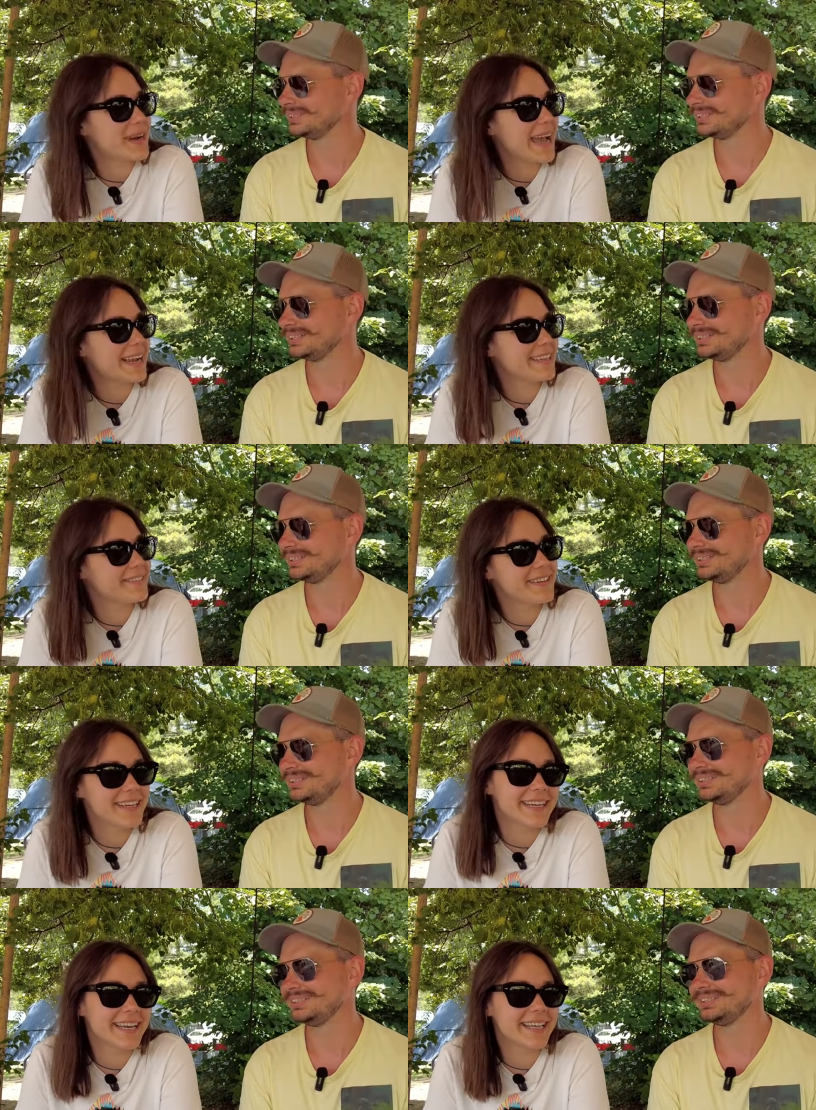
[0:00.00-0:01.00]

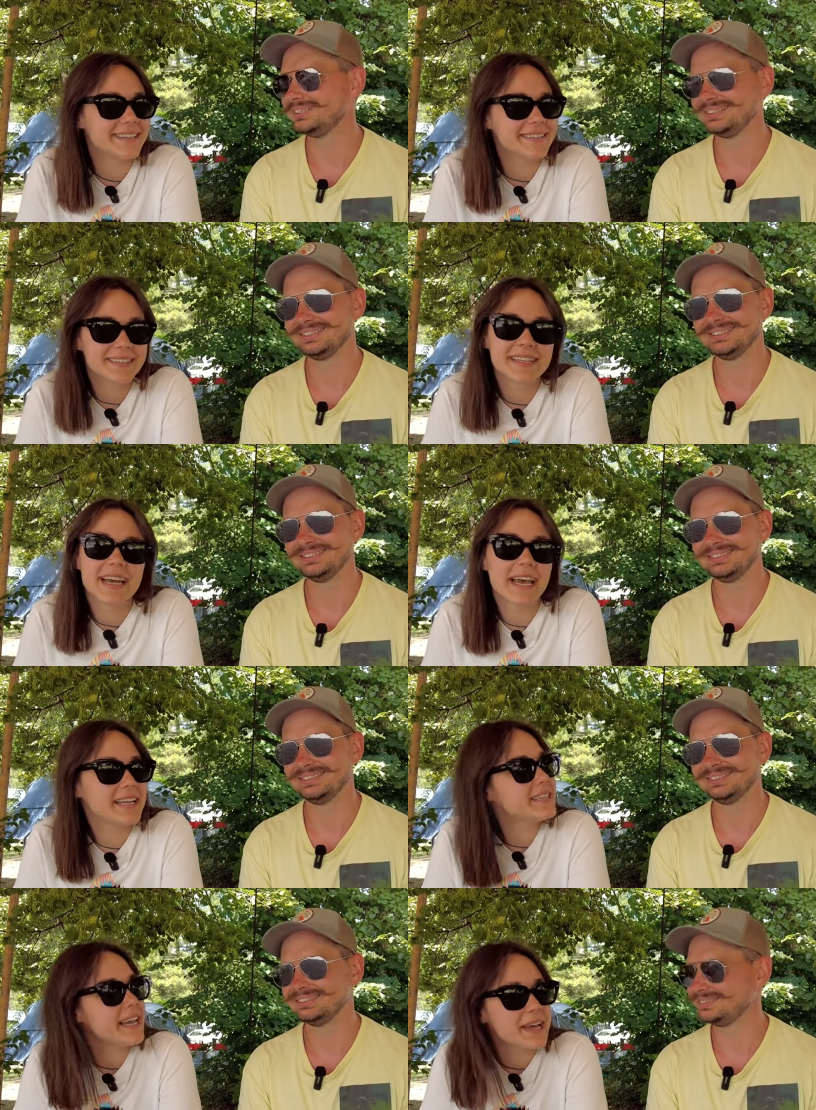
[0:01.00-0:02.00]
Speaker 1: actively again.
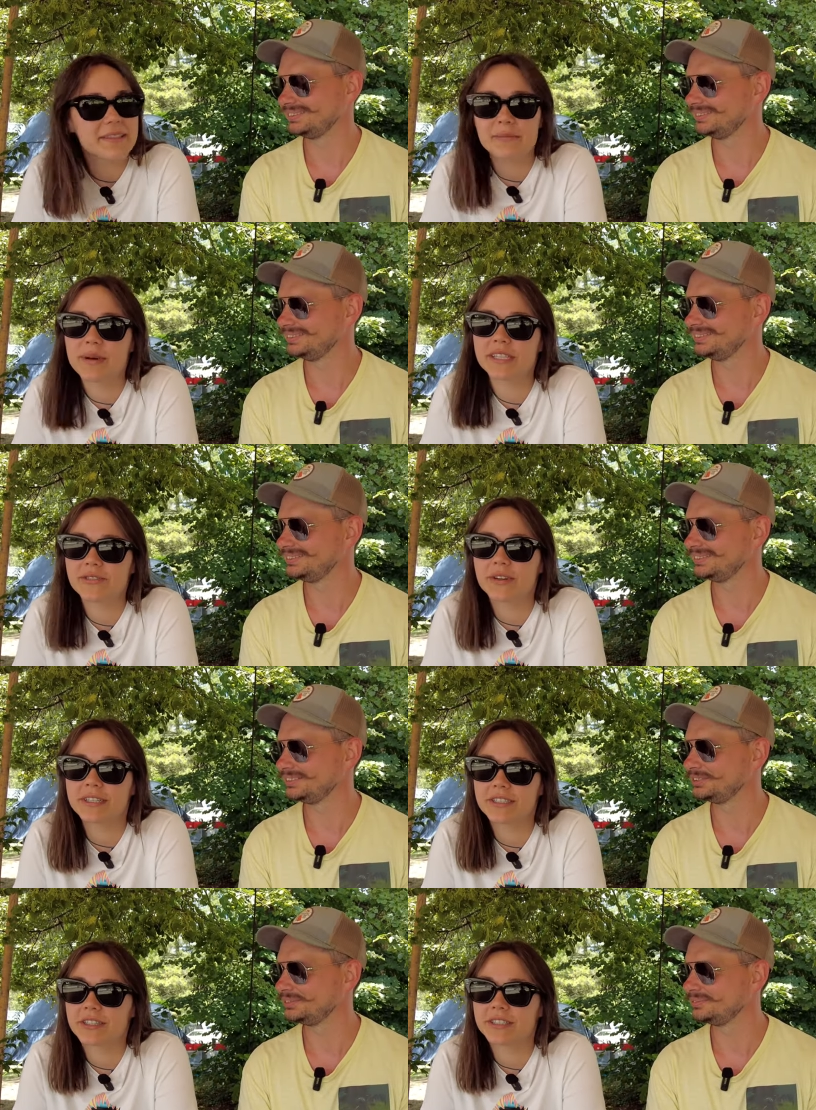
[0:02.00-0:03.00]
And yeah, the main
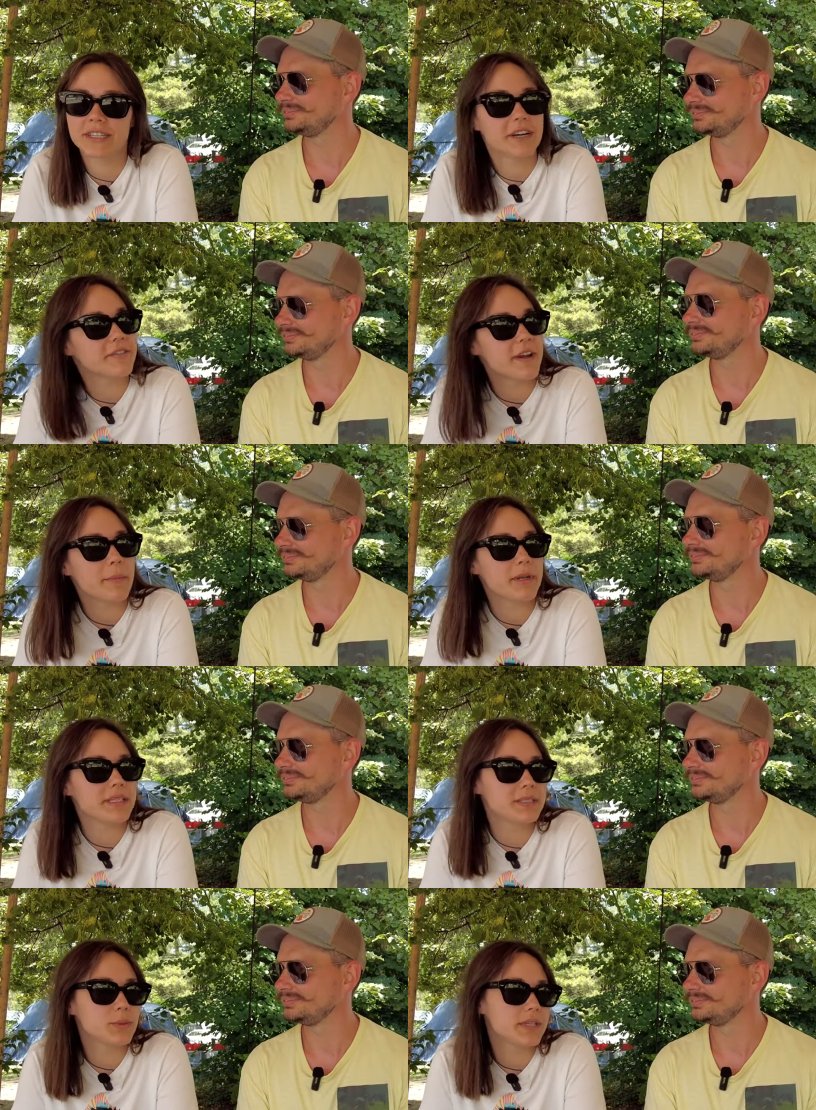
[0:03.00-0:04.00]
structures are
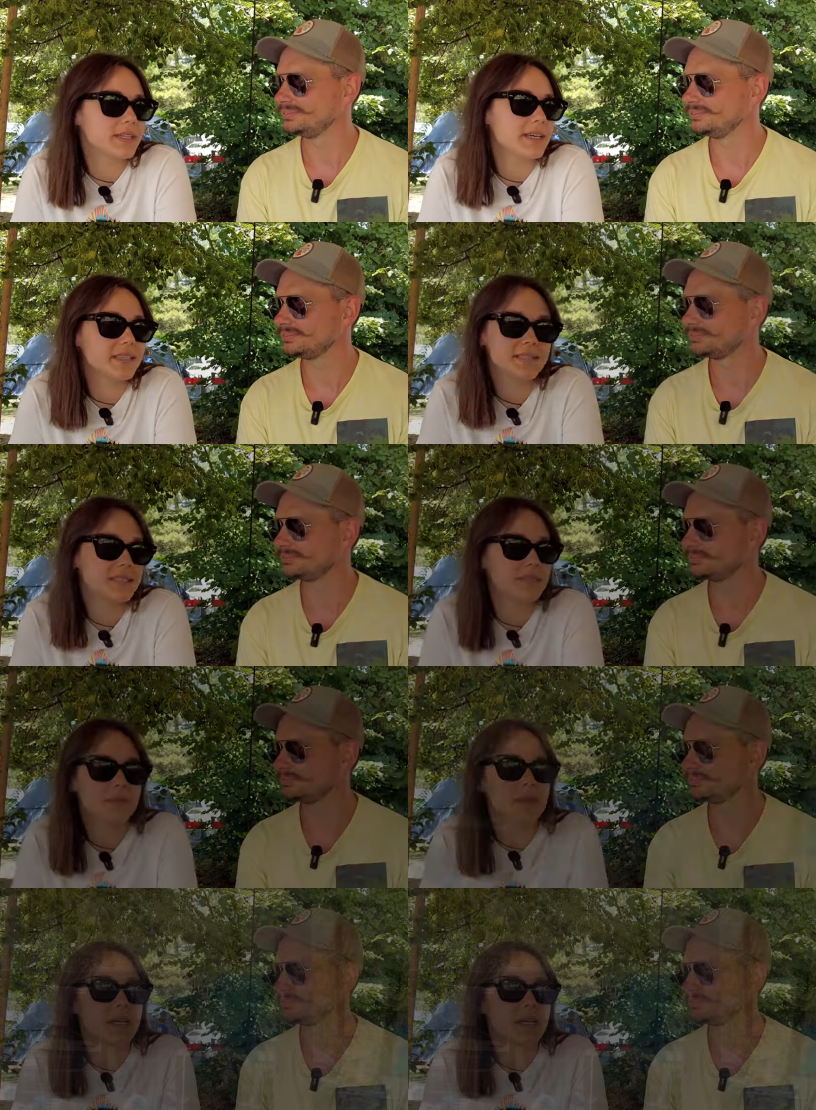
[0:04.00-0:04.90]
families with kids